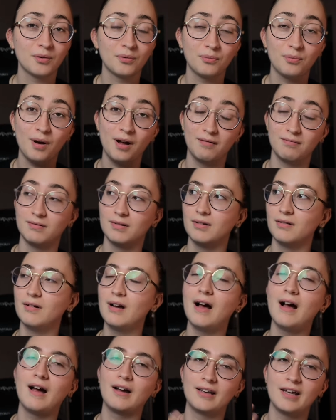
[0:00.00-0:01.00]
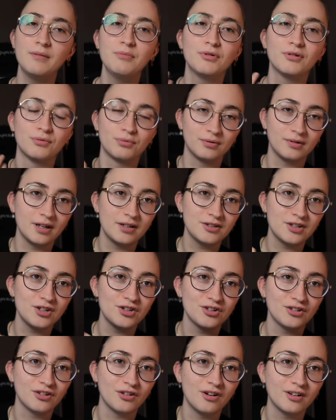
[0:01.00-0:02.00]
a
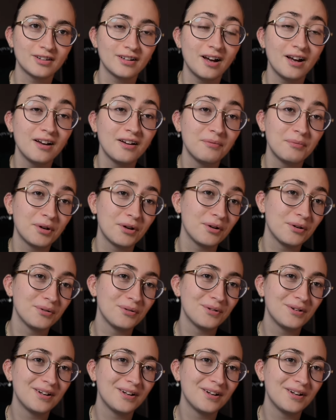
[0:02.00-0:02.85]
long time ago,